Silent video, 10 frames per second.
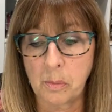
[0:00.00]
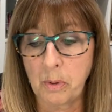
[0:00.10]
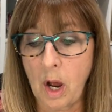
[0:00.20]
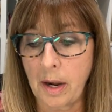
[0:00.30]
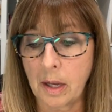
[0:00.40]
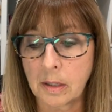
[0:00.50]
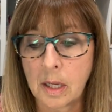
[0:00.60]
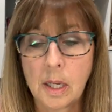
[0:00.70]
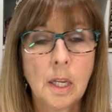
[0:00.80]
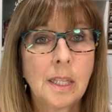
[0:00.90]
worth of product,
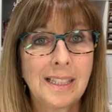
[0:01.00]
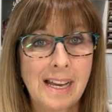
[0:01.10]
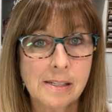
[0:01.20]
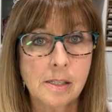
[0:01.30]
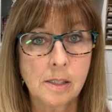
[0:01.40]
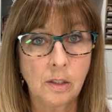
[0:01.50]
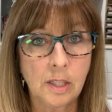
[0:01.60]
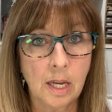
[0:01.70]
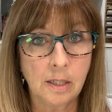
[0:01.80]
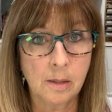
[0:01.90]
lasts until
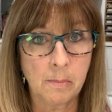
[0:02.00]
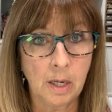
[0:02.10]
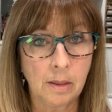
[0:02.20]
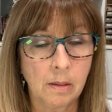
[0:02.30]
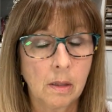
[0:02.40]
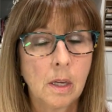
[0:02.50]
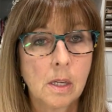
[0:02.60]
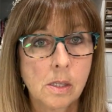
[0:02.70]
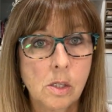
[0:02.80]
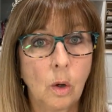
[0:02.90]
the end of the month.
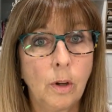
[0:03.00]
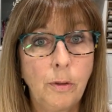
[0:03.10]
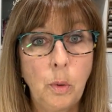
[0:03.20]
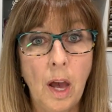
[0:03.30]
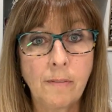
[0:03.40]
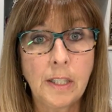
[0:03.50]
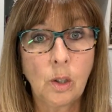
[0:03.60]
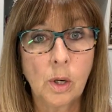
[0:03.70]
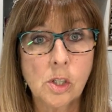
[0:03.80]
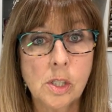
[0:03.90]
So if you have any
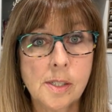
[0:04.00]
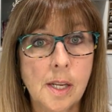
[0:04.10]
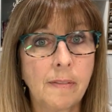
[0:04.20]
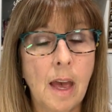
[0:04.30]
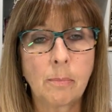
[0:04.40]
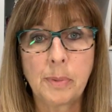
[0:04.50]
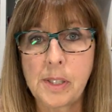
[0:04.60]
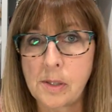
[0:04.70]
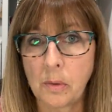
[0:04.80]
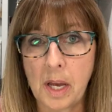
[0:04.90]
questions on that,
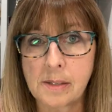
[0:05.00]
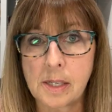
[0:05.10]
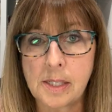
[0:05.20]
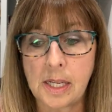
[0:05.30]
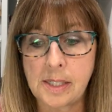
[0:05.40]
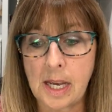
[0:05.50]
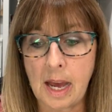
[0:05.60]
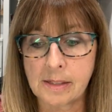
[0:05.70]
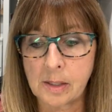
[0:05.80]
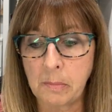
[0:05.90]
please don't hesitate to
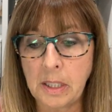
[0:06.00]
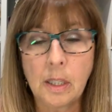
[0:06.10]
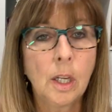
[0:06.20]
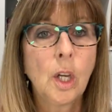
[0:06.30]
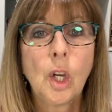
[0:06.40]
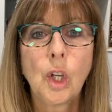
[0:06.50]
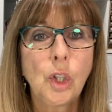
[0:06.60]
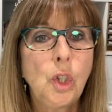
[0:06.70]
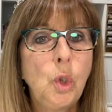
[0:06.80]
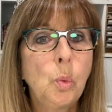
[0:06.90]
ask me.
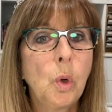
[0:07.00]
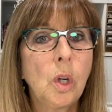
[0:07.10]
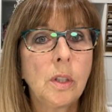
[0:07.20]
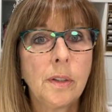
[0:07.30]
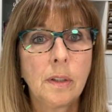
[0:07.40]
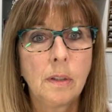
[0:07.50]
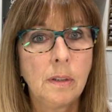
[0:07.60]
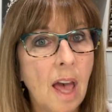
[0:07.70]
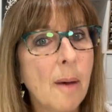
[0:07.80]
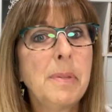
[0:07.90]
You will
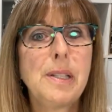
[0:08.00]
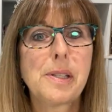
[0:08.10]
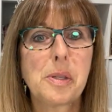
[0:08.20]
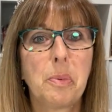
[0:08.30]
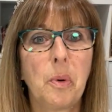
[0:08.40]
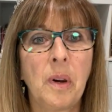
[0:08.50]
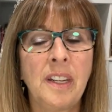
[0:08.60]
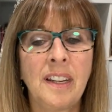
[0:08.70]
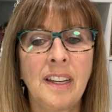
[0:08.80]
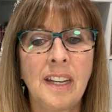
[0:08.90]
not be
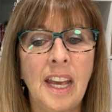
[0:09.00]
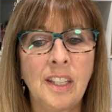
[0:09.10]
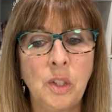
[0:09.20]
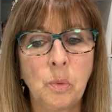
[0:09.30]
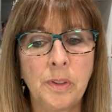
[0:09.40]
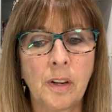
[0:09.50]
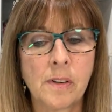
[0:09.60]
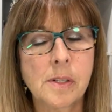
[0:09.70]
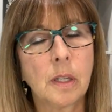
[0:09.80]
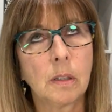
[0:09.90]
disappointed, and you will
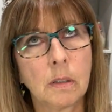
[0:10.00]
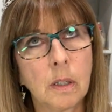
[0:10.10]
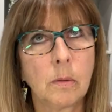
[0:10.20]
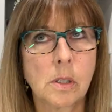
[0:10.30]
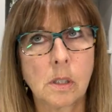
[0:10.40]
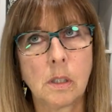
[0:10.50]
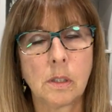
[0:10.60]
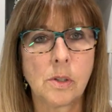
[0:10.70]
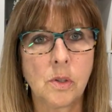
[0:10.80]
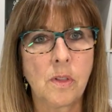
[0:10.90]
never say, oh, I wish I
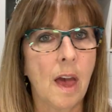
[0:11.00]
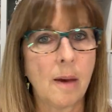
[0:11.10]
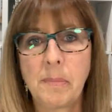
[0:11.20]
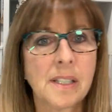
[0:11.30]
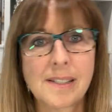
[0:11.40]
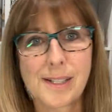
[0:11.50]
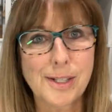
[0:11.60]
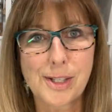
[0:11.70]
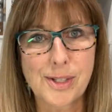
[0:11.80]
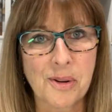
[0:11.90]
didn't do that, because
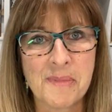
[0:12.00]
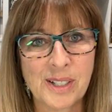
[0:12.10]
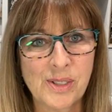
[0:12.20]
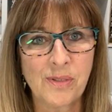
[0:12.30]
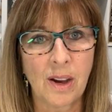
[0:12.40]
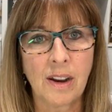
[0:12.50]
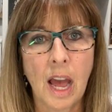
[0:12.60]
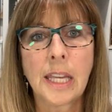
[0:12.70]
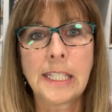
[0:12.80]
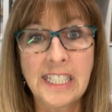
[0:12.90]
it's so much fun.
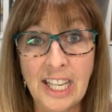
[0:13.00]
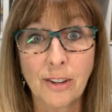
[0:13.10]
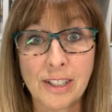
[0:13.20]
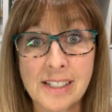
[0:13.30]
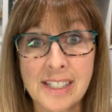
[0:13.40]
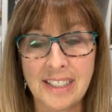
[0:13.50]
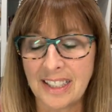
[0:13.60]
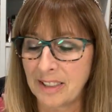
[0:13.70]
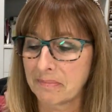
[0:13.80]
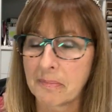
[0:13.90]
I guarantee
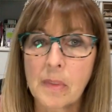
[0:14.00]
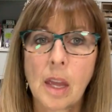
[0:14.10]
it.